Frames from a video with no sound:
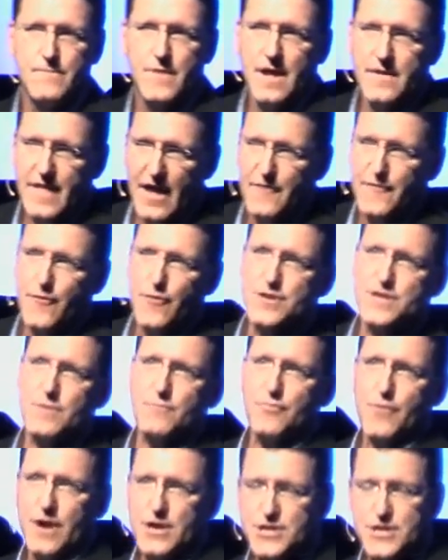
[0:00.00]
That first
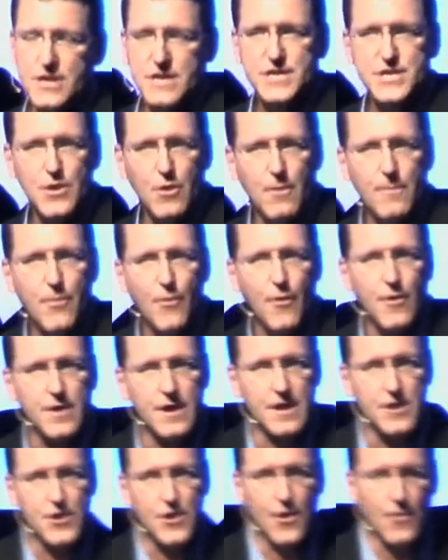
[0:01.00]
impression is so important.
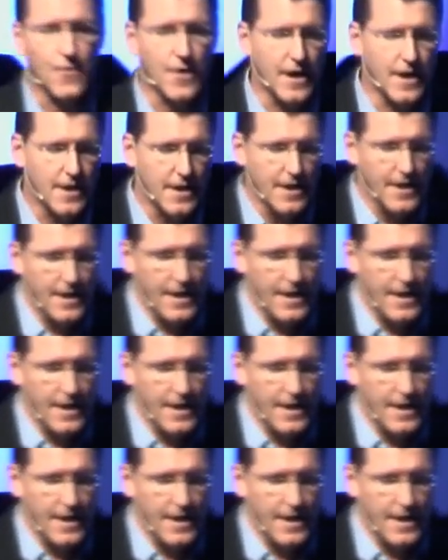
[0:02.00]
And you know what?